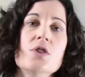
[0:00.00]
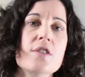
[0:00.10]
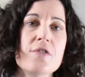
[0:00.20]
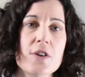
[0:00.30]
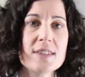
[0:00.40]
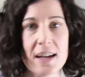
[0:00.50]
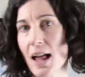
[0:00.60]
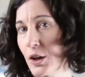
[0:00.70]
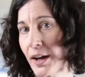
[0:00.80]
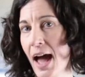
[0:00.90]
So the first thing
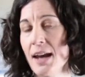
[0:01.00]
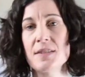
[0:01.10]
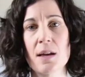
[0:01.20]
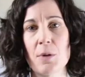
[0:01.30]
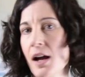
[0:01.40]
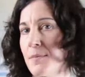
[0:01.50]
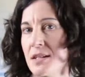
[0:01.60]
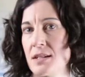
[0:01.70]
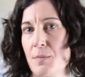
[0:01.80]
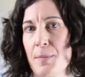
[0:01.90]
I look at if someone
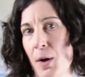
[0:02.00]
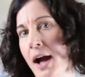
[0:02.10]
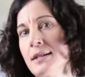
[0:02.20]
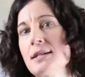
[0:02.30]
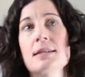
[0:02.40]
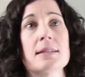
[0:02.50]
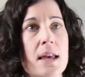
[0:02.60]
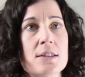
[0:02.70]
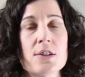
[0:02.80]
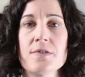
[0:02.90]
comes into my practice and
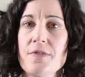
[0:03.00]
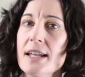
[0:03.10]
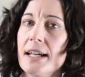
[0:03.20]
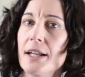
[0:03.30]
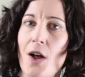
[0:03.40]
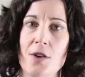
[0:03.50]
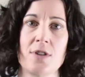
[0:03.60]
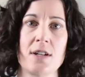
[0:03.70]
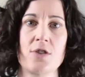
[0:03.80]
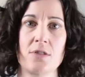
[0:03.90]
says they're feeding a
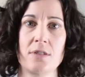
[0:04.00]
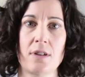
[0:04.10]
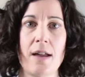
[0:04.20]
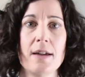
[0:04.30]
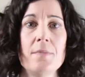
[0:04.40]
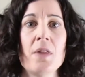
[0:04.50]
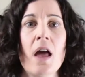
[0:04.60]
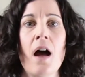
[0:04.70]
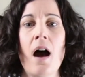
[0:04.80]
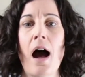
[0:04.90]
non-traditional diet,
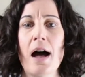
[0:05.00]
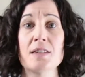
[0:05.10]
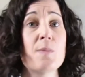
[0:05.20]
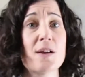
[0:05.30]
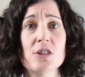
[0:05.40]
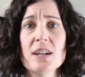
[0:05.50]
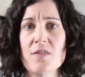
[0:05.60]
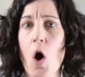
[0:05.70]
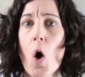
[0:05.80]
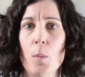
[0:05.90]
especially
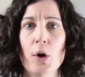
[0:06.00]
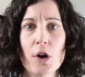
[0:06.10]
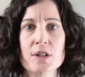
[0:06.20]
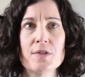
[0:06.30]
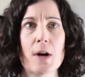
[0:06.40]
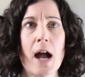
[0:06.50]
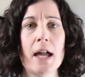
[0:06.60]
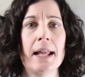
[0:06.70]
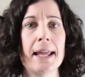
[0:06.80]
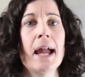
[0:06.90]
of the home-cooked
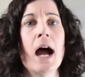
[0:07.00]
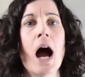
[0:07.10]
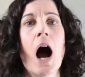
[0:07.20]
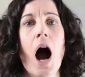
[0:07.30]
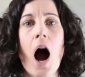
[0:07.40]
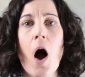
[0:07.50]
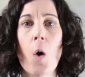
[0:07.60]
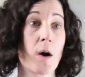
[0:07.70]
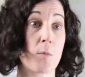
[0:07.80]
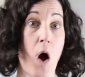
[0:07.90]
variety
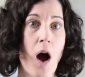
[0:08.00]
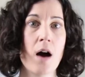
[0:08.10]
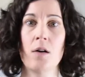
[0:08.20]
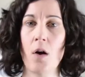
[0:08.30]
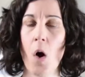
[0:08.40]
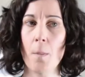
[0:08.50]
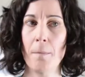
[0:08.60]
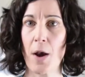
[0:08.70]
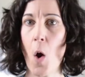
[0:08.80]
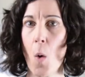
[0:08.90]
or raw
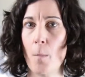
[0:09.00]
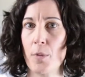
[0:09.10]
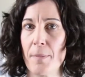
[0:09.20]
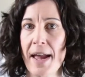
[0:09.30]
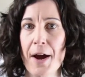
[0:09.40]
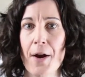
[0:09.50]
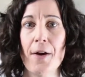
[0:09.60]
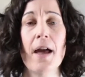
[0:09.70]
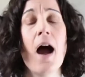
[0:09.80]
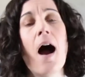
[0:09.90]
but home
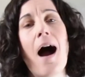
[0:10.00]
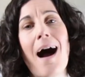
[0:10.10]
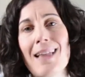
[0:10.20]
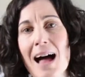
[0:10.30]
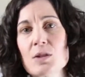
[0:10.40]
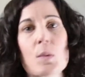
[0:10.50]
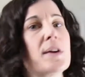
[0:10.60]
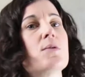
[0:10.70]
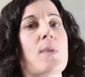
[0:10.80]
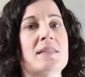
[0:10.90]
prepared, I'll ask
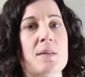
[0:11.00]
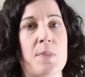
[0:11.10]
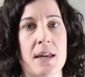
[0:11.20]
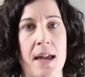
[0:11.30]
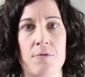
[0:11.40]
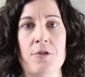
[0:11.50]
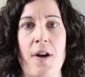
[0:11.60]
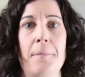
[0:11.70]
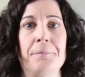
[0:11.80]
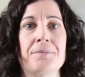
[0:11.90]
where the recipe came
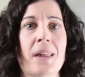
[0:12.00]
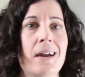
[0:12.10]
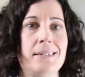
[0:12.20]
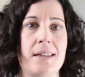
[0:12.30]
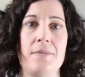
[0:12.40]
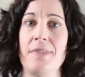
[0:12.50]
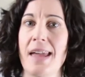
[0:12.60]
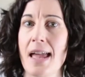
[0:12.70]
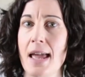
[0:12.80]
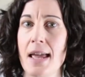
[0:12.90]
from. Did
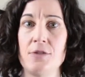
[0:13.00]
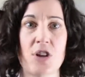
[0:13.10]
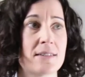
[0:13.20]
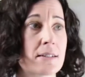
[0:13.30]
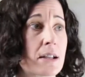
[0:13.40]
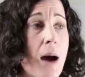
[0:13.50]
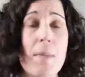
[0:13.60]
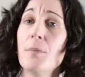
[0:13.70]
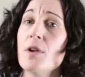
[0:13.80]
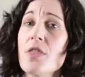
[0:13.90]
they just
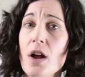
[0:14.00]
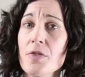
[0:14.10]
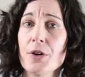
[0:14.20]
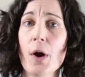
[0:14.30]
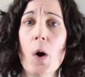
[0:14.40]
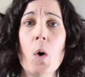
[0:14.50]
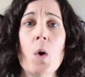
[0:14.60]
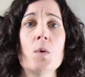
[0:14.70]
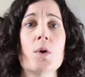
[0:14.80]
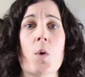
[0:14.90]
come up with it on their
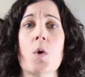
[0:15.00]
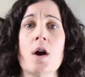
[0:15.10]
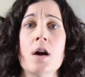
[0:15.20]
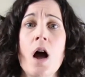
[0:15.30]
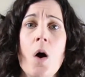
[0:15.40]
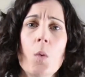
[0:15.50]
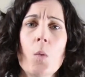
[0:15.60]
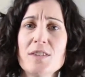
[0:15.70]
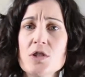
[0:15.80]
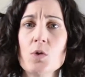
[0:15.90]
own, or
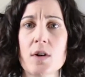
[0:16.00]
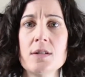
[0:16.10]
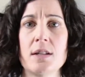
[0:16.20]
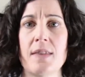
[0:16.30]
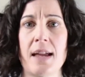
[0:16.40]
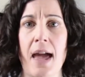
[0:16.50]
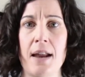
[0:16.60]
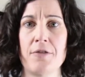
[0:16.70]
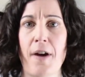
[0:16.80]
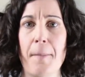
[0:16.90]
what source did they get
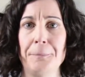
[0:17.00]
it from?